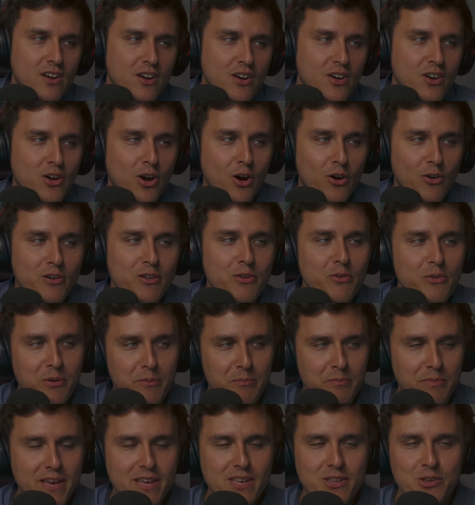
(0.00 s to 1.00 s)
Coney with
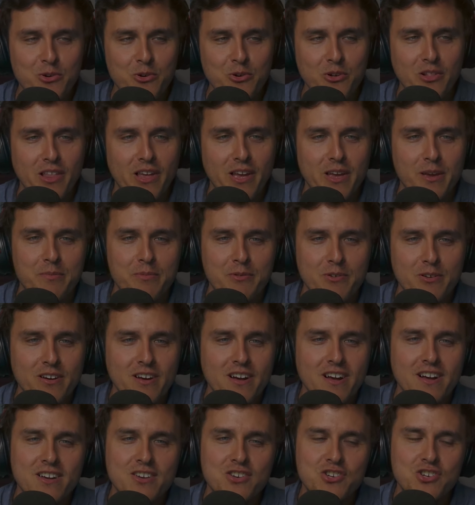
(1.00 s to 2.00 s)
manual labor?
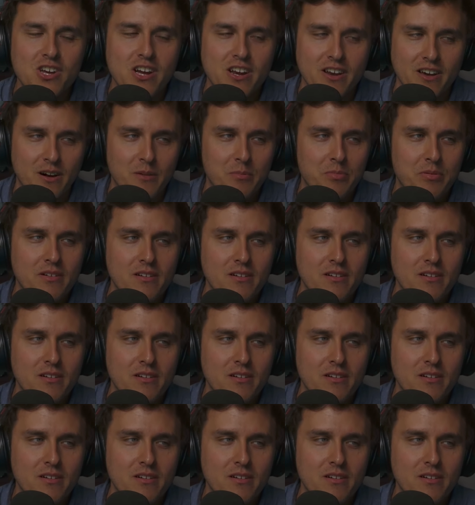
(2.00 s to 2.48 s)
Shut up.